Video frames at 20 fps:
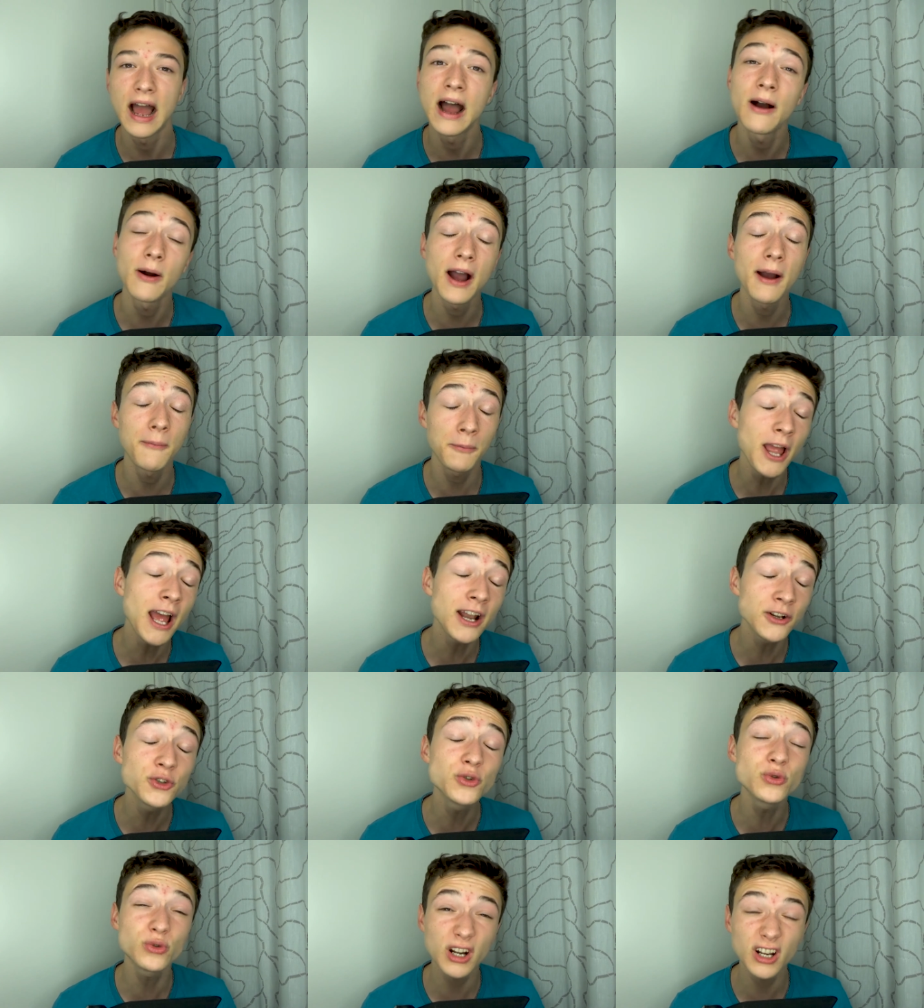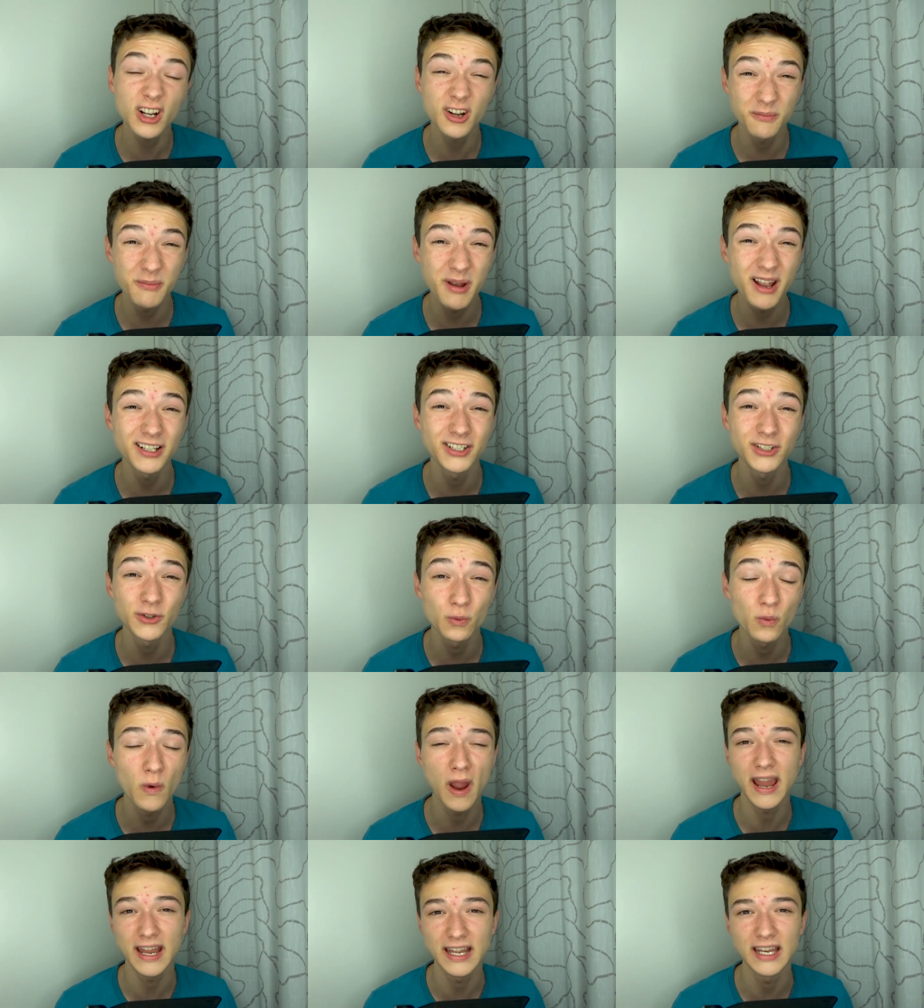I, I, I do recommend you
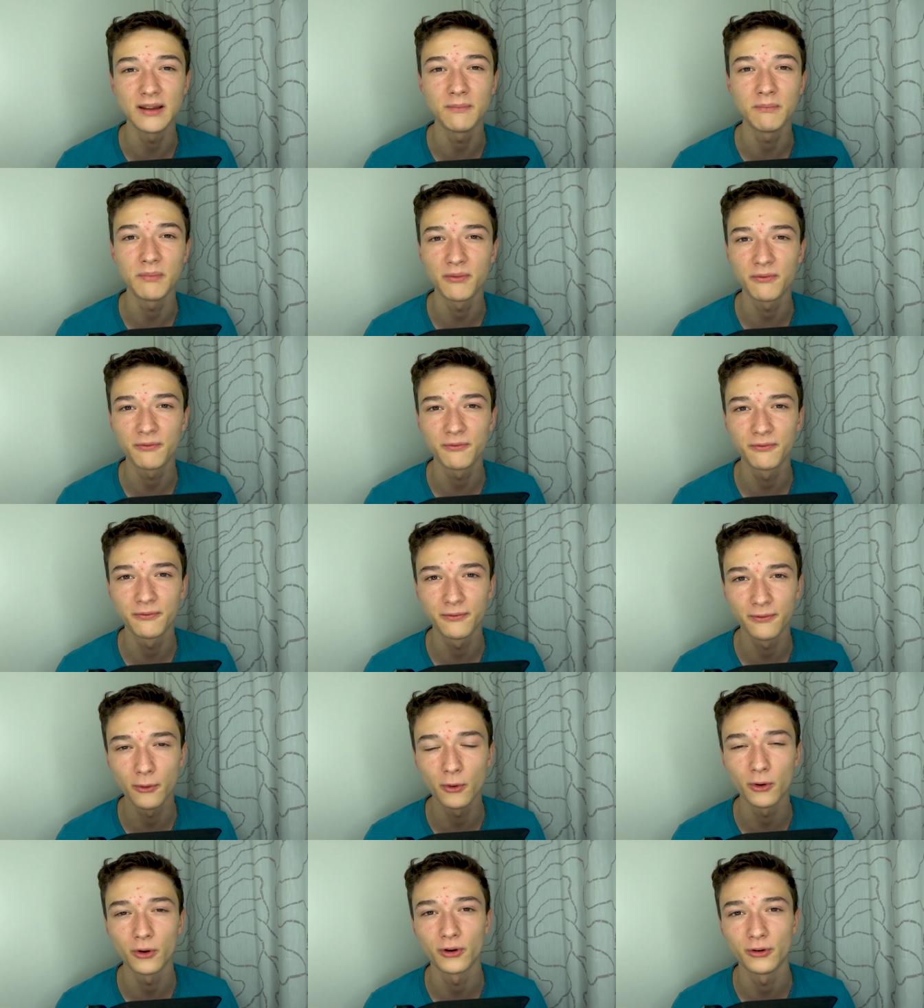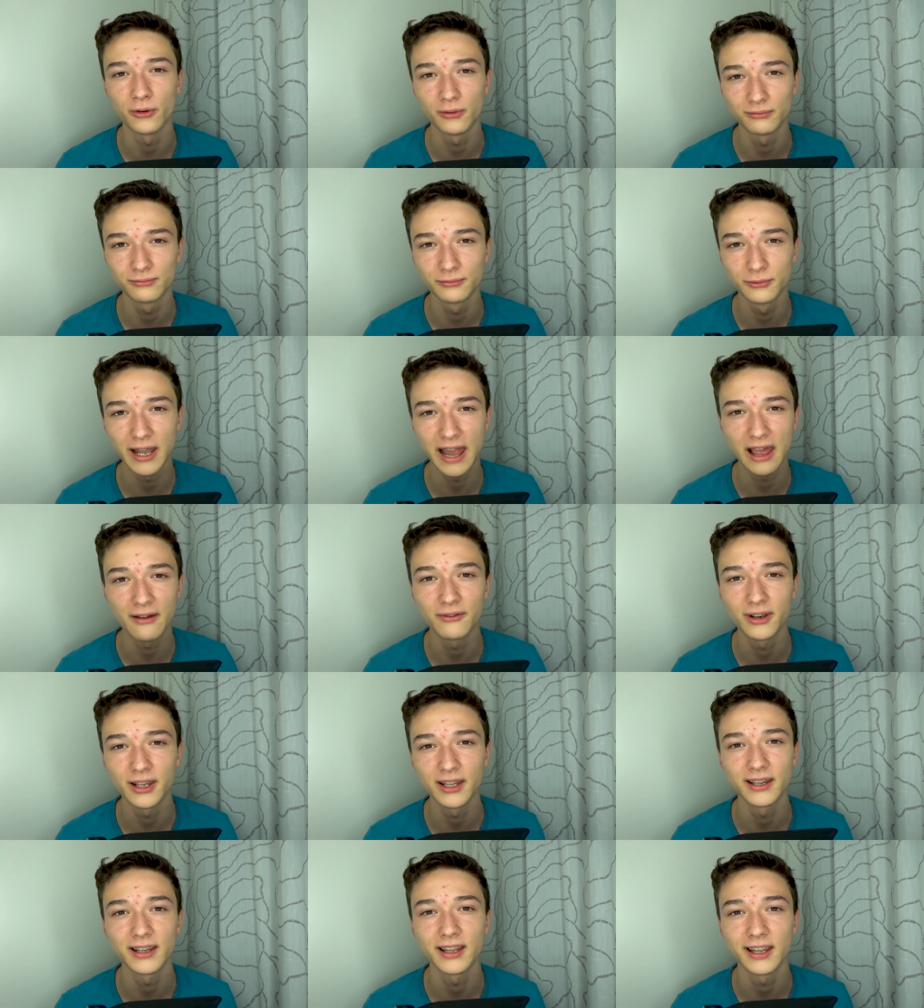waiting before
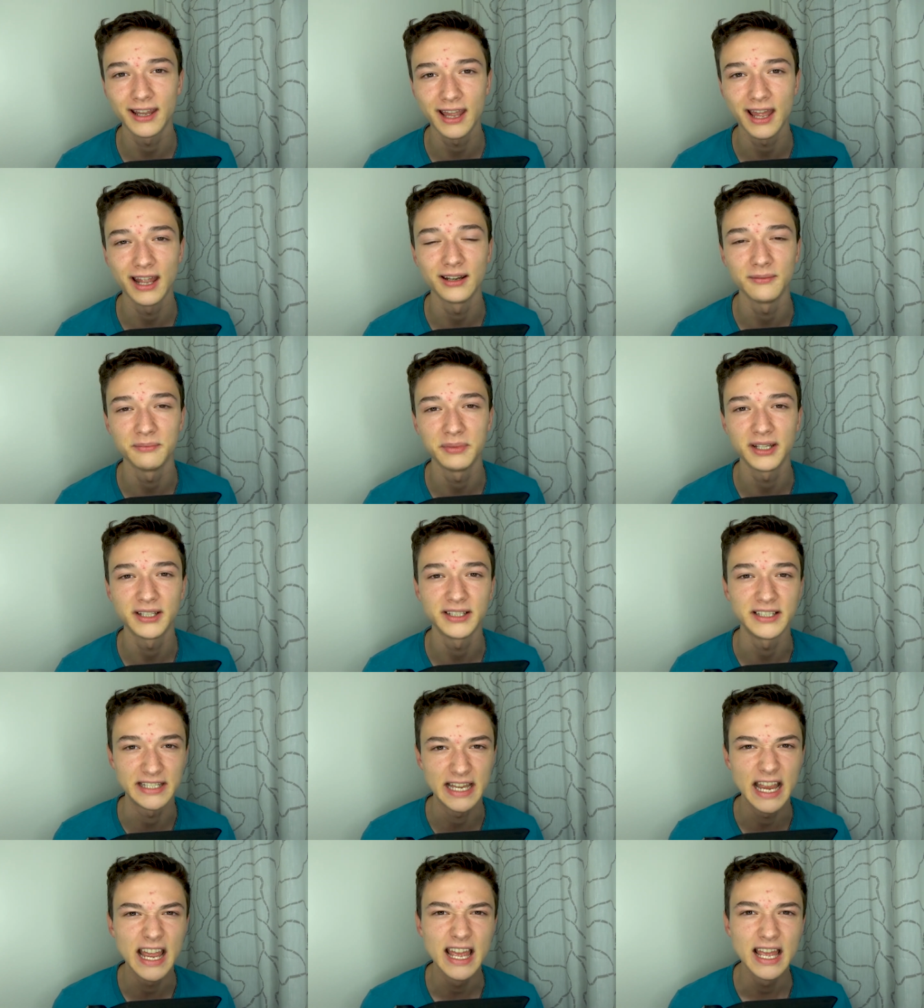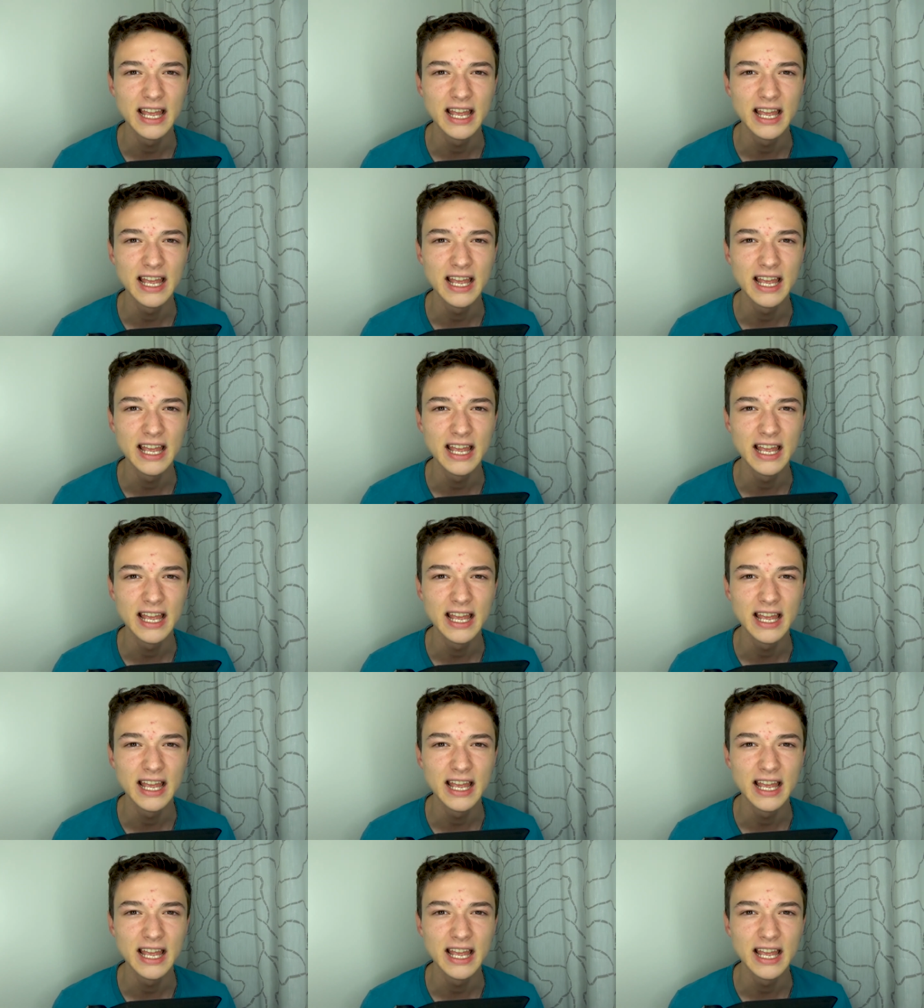leveling again because